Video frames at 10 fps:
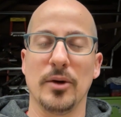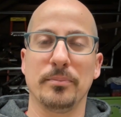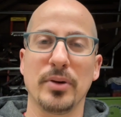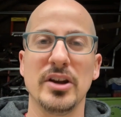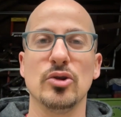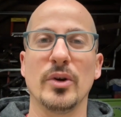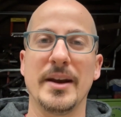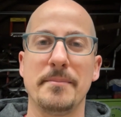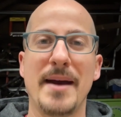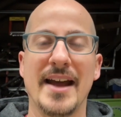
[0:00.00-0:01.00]
putting you in
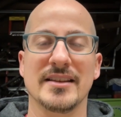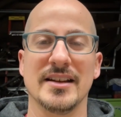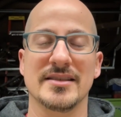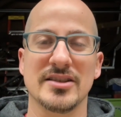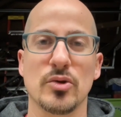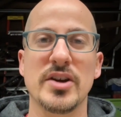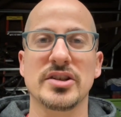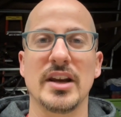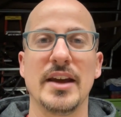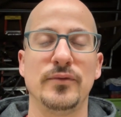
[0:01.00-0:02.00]
a bad
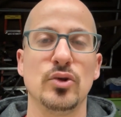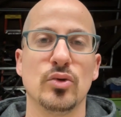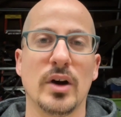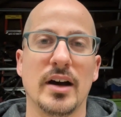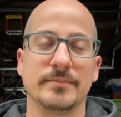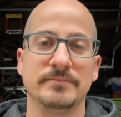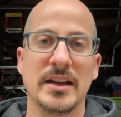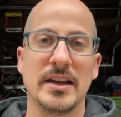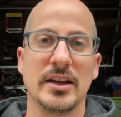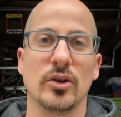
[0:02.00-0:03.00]
situation if you
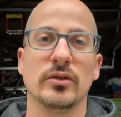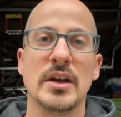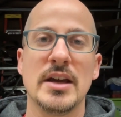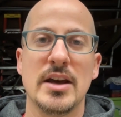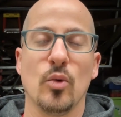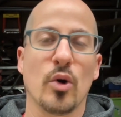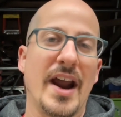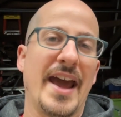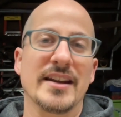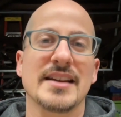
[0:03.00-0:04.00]
were
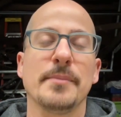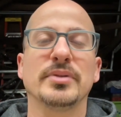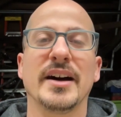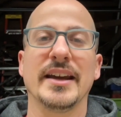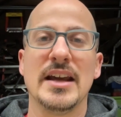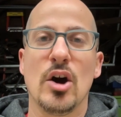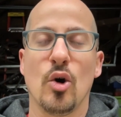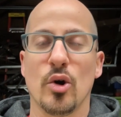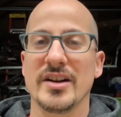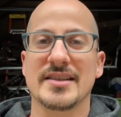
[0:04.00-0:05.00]
at a stoplight
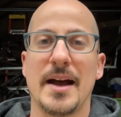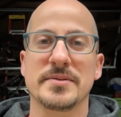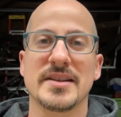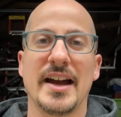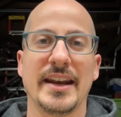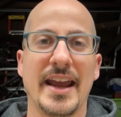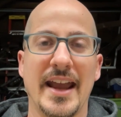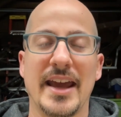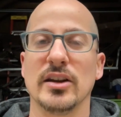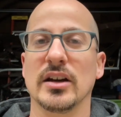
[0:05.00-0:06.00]
or a stop sign
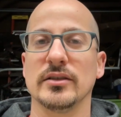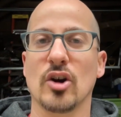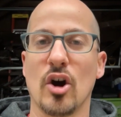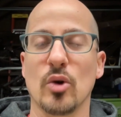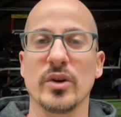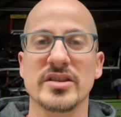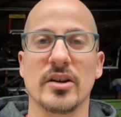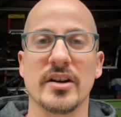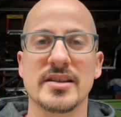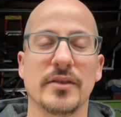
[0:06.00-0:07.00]
and the car wouldn't
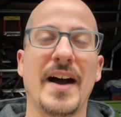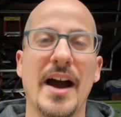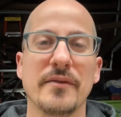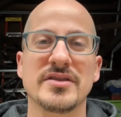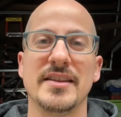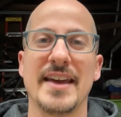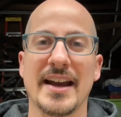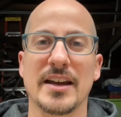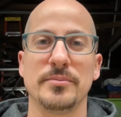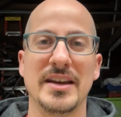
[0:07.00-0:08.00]
start itself. Obviously,
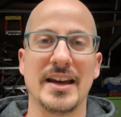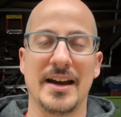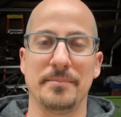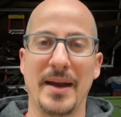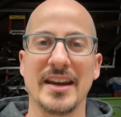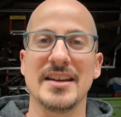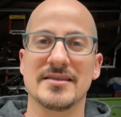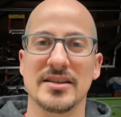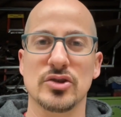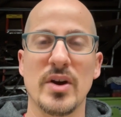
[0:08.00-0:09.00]
that could be a panicking
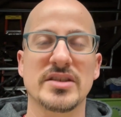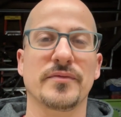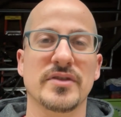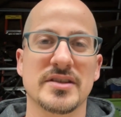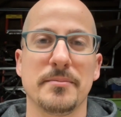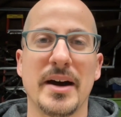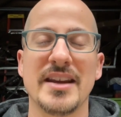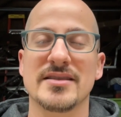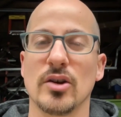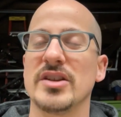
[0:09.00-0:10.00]
situation for somebody.
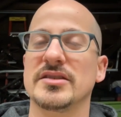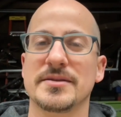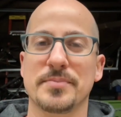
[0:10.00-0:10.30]
So it's just